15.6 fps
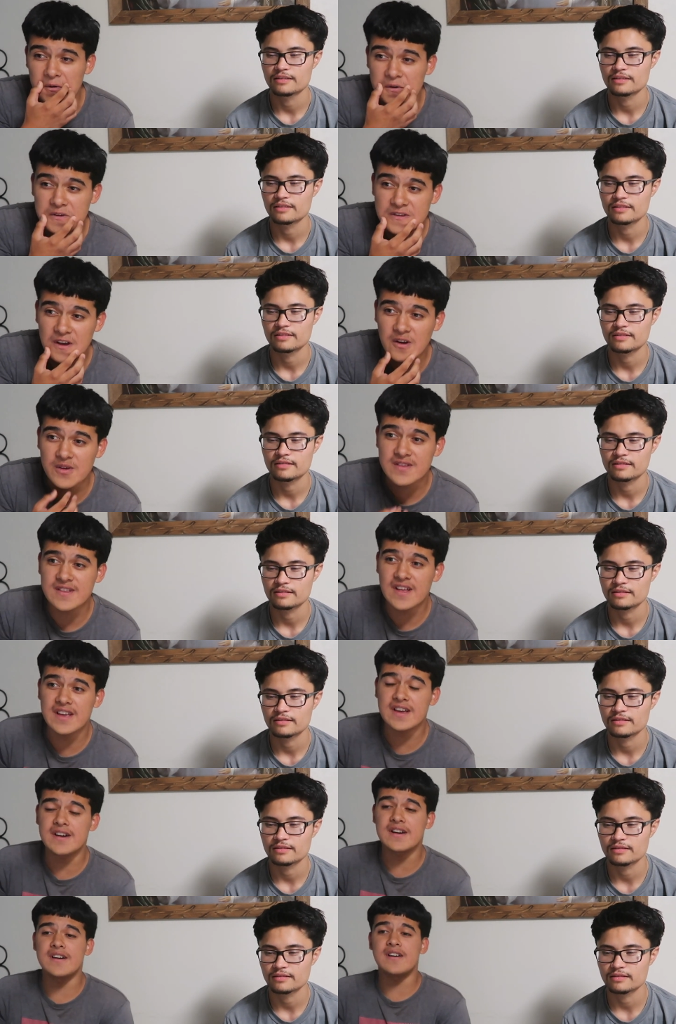Speaker 1: or it's always
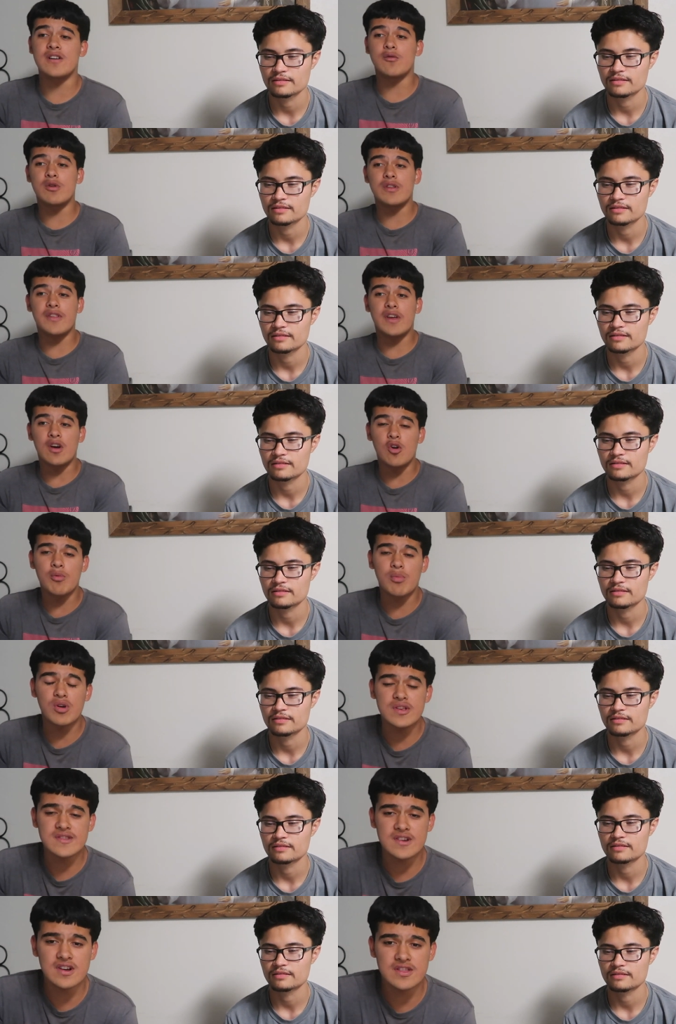like uh, one of the
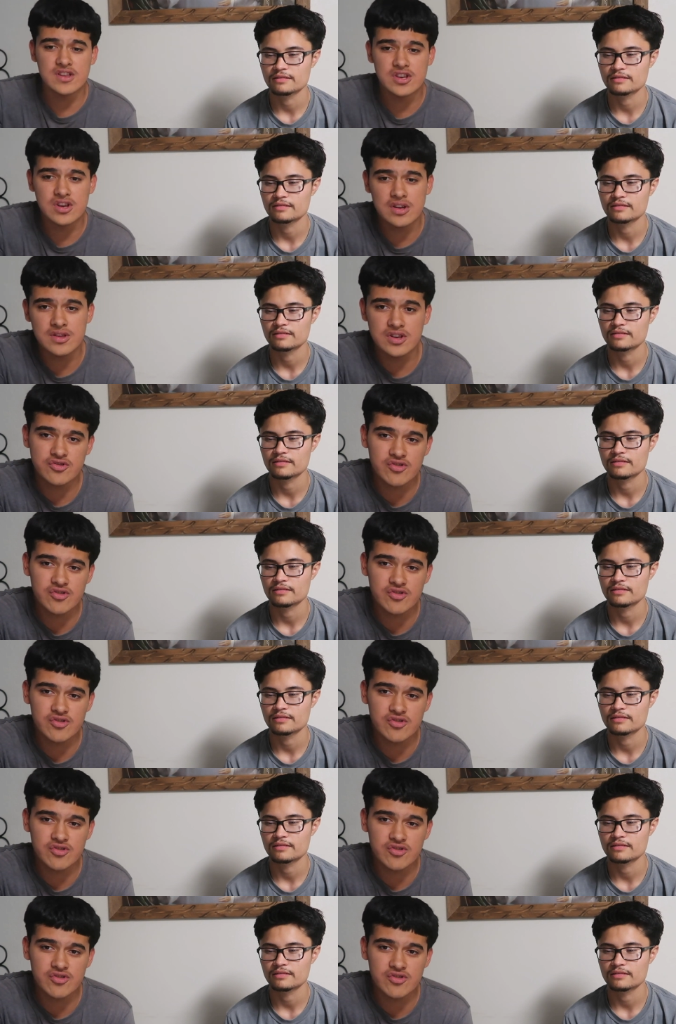homeboys on the on the